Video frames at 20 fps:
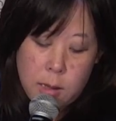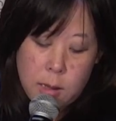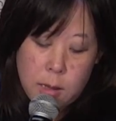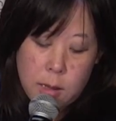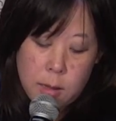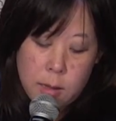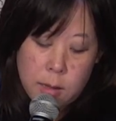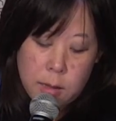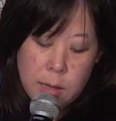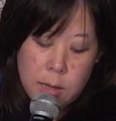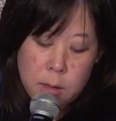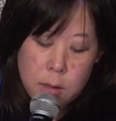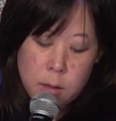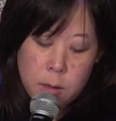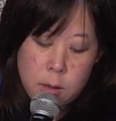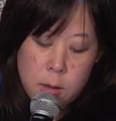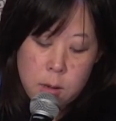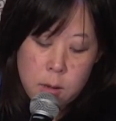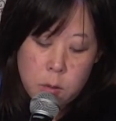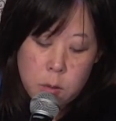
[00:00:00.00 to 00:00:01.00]
And
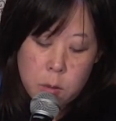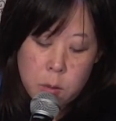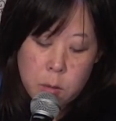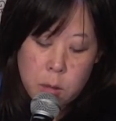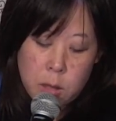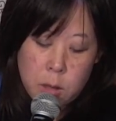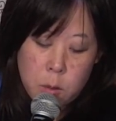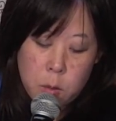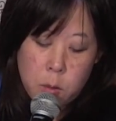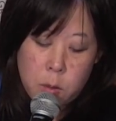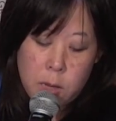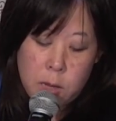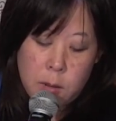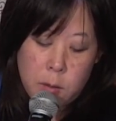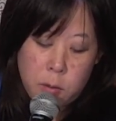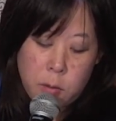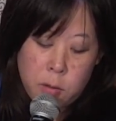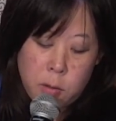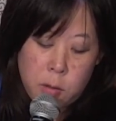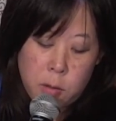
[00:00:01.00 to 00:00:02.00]
later, when we are
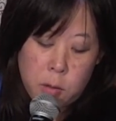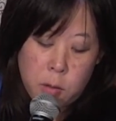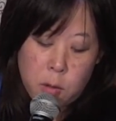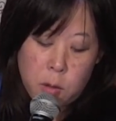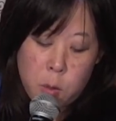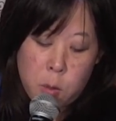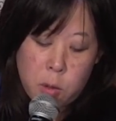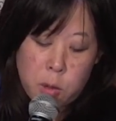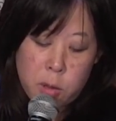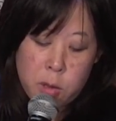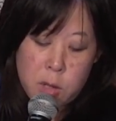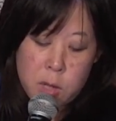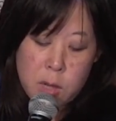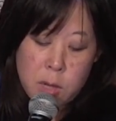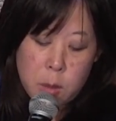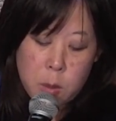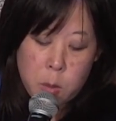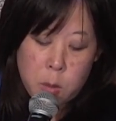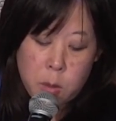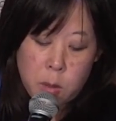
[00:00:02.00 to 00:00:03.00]
waved through a border
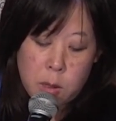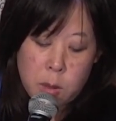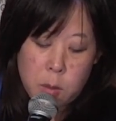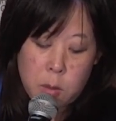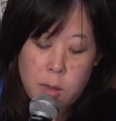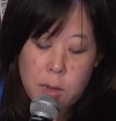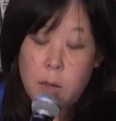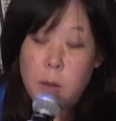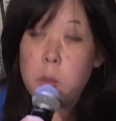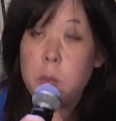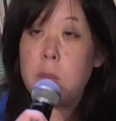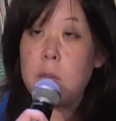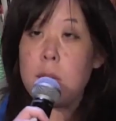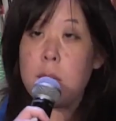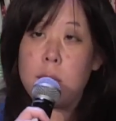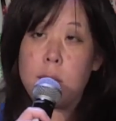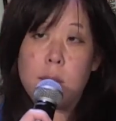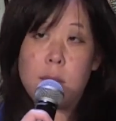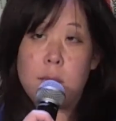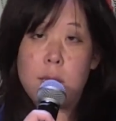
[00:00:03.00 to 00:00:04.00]
checkpoint without
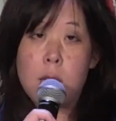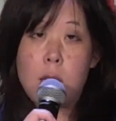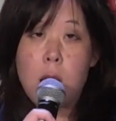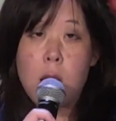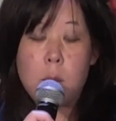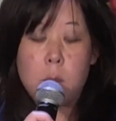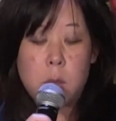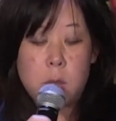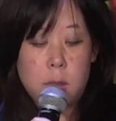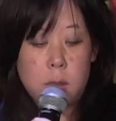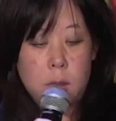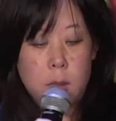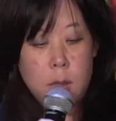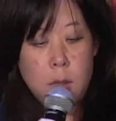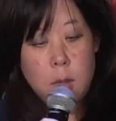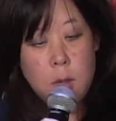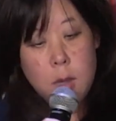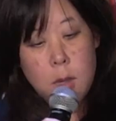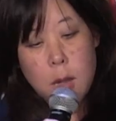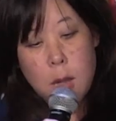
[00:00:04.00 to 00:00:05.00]
being stopped,
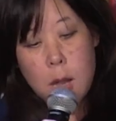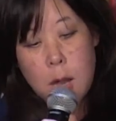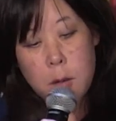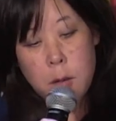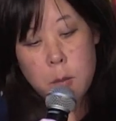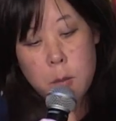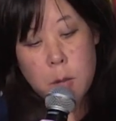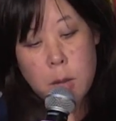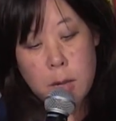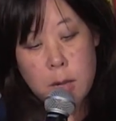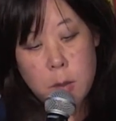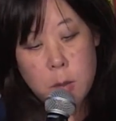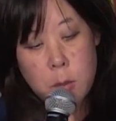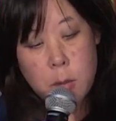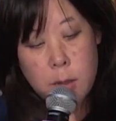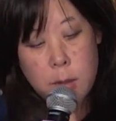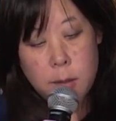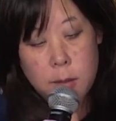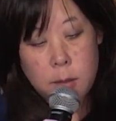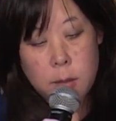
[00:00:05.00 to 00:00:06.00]
I remind
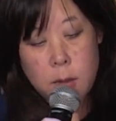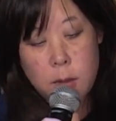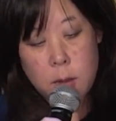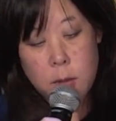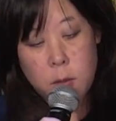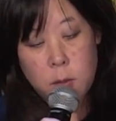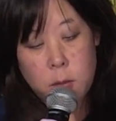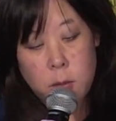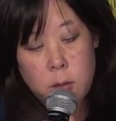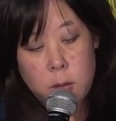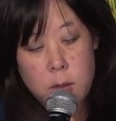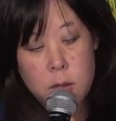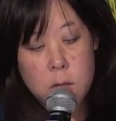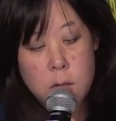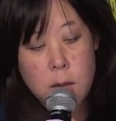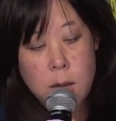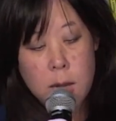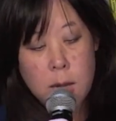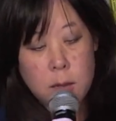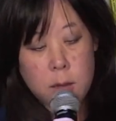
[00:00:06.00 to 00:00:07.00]
myself, the
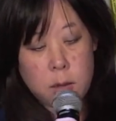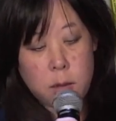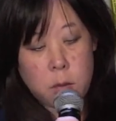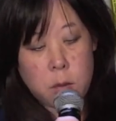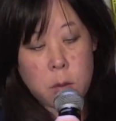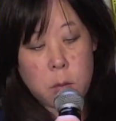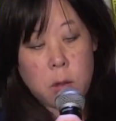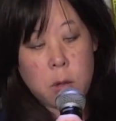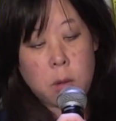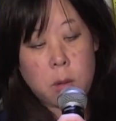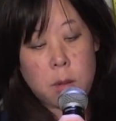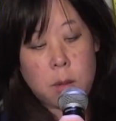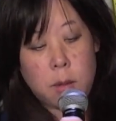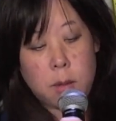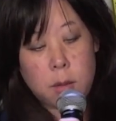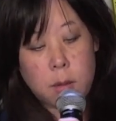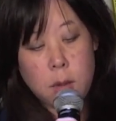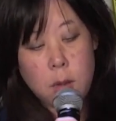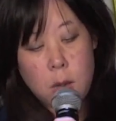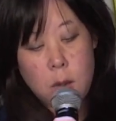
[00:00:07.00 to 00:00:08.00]
child of
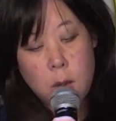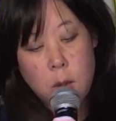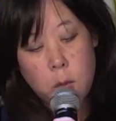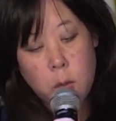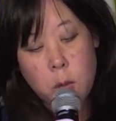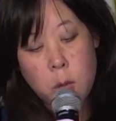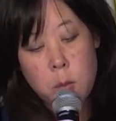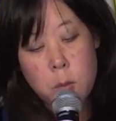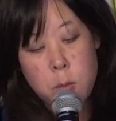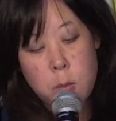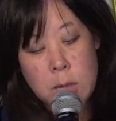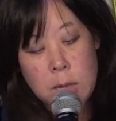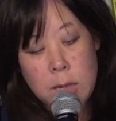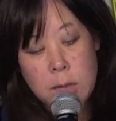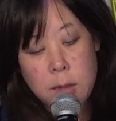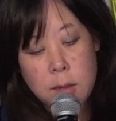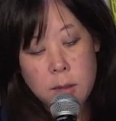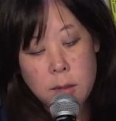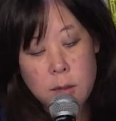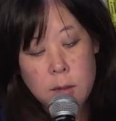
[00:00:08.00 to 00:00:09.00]
immigrants, of what it
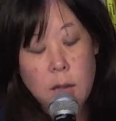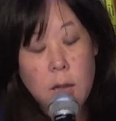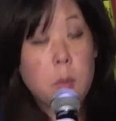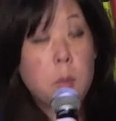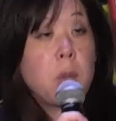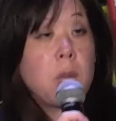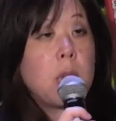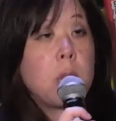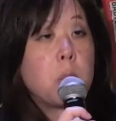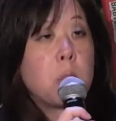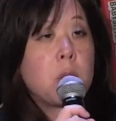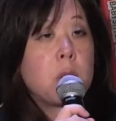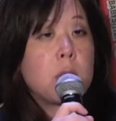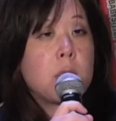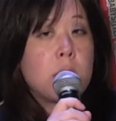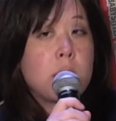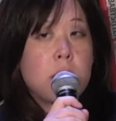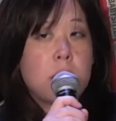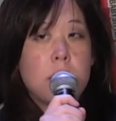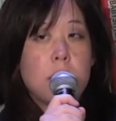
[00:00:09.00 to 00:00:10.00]
means to have
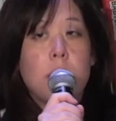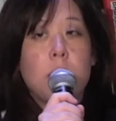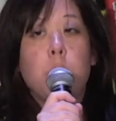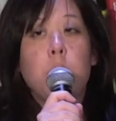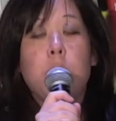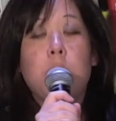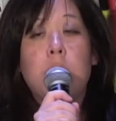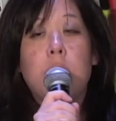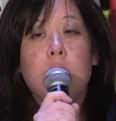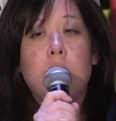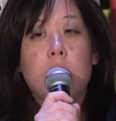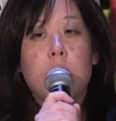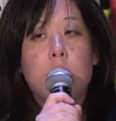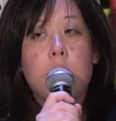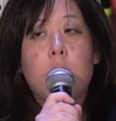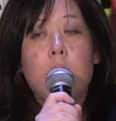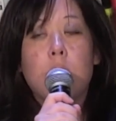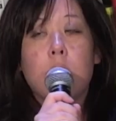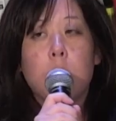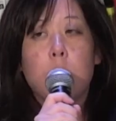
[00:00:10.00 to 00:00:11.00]
papers and be
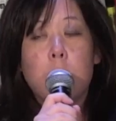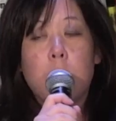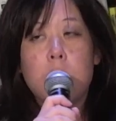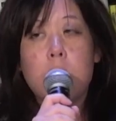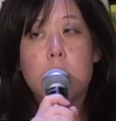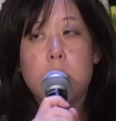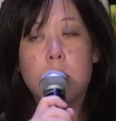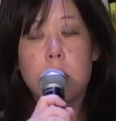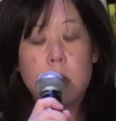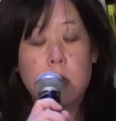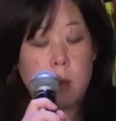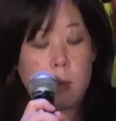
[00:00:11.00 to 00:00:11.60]
documented.